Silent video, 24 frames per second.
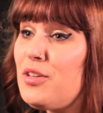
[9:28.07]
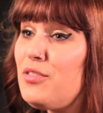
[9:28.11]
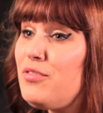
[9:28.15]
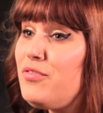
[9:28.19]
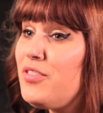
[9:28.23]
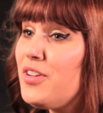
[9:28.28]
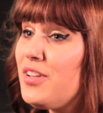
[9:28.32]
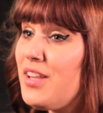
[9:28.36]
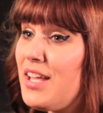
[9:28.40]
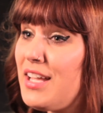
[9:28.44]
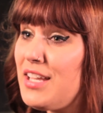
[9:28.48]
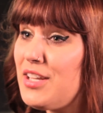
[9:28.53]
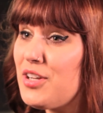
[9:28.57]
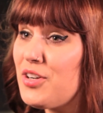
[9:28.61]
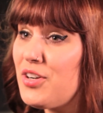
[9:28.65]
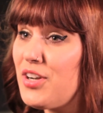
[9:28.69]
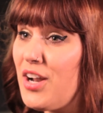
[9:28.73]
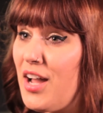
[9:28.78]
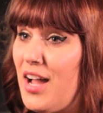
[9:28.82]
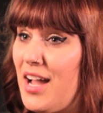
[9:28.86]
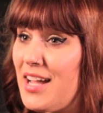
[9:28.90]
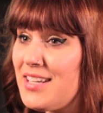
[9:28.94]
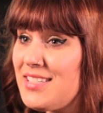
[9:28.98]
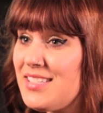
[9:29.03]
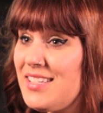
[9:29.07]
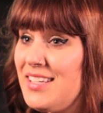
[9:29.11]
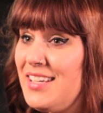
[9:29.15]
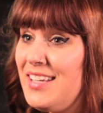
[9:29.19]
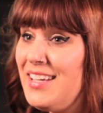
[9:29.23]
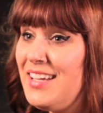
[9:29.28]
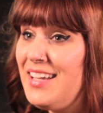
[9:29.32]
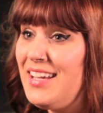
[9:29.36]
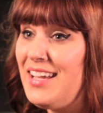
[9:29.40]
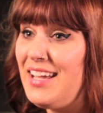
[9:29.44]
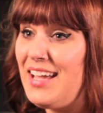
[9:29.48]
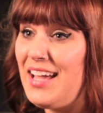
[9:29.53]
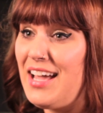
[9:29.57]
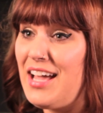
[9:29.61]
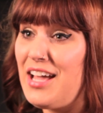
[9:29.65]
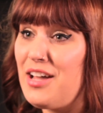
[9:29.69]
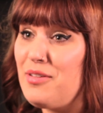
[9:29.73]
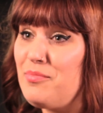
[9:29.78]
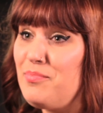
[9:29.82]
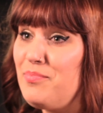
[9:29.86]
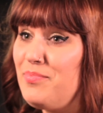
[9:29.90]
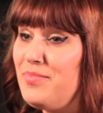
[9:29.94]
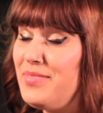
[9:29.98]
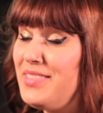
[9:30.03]
you feel like you're not.
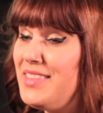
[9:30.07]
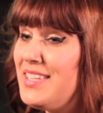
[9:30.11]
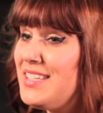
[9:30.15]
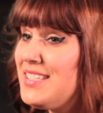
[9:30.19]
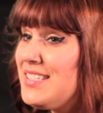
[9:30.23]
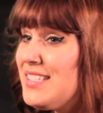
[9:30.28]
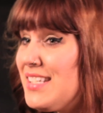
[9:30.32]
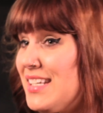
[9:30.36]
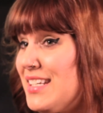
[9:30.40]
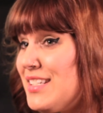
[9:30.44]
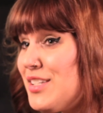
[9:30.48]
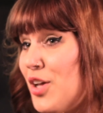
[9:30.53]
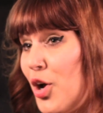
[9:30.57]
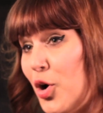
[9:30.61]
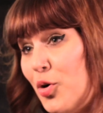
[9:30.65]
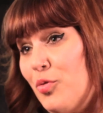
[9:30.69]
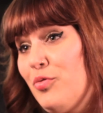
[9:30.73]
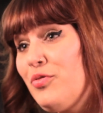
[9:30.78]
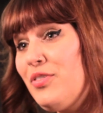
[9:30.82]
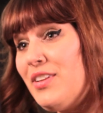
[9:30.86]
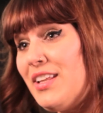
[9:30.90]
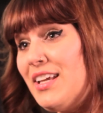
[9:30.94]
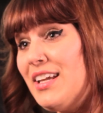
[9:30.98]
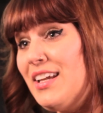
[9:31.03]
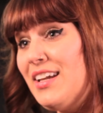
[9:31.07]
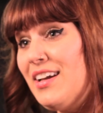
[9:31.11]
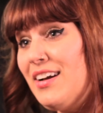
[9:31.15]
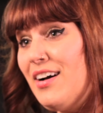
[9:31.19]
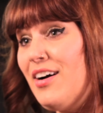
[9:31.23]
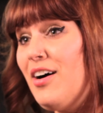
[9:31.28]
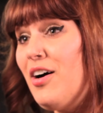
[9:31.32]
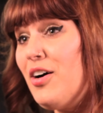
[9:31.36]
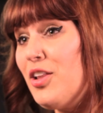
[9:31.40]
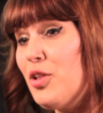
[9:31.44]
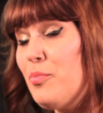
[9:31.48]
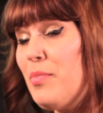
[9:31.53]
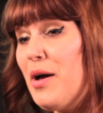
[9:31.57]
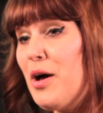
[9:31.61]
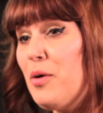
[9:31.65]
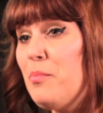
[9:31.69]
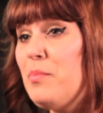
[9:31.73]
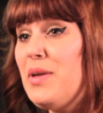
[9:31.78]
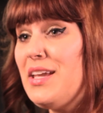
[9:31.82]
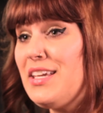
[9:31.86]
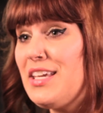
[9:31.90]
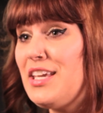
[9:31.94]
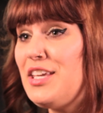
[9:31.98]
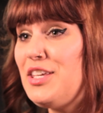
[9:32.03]
This is hopefully all about
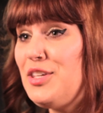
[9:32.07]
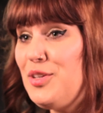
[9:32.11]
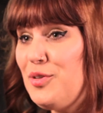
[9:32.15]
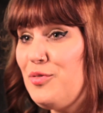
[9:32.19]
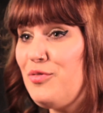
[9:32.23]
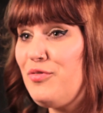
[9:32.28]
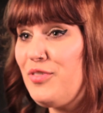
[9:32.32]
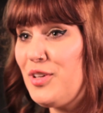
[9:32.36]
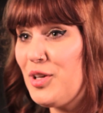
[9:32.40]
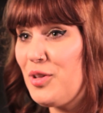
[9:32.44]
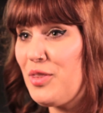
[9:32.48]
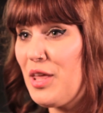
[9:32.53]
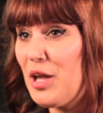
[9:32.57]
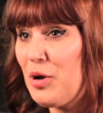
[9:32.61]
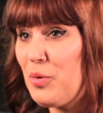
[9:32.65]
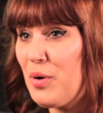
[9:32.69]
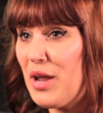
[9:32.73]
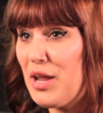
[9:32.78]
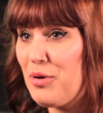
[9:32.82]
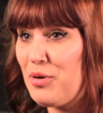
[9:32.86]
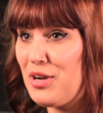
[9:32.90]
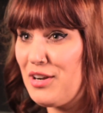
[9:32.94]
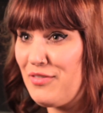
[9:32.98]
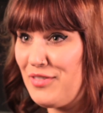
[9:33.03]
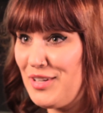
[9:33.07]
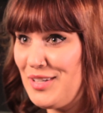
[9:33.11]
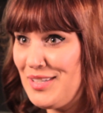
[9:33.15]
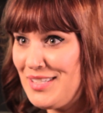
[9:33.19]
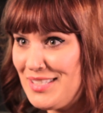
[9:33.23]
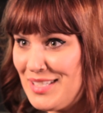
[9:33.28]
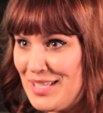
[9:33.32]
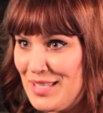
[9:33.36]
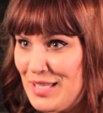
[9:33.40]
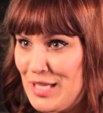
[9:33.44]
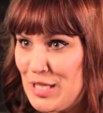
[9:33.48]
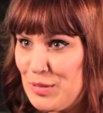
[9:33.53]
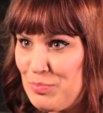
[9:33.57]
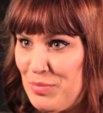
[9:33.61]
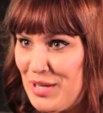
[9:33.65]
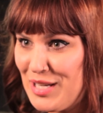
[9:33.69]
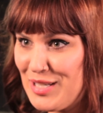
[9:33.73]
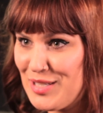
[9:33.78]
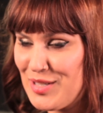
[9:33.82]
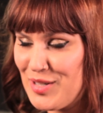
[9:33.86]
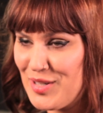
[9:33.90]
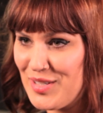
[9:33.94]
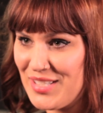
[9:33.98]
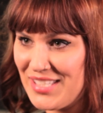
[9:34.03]
making you feel that way whenever you see these
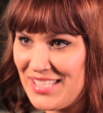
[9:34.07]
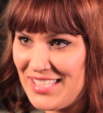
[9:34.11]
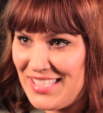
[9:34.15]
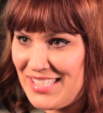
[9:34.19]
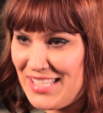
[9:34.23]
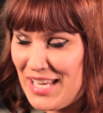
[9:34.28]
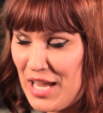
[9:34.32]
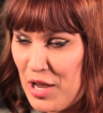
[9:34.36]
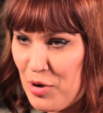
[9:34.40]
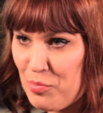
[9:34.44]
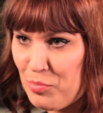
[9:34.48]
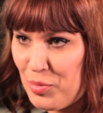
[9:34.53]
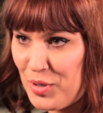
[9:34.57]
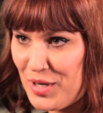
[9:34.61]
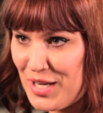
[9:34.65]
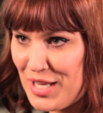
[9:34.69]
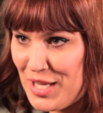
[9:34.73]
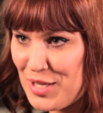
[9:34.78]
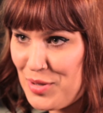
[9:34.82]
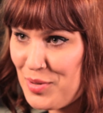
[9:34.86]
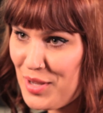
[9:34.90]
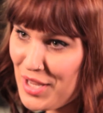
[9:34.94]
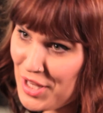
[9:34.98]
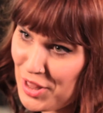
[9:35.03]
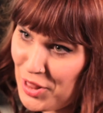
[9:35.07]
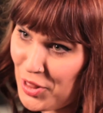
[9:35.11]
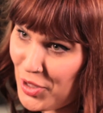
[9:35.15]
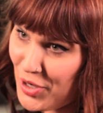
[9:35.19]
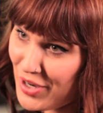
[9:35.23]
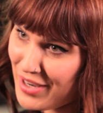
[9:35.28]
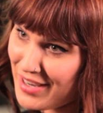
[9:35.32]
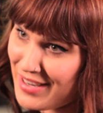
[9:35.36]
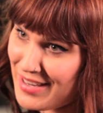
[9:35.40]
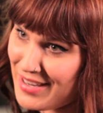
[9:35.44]
pictures and see how pretty you can look.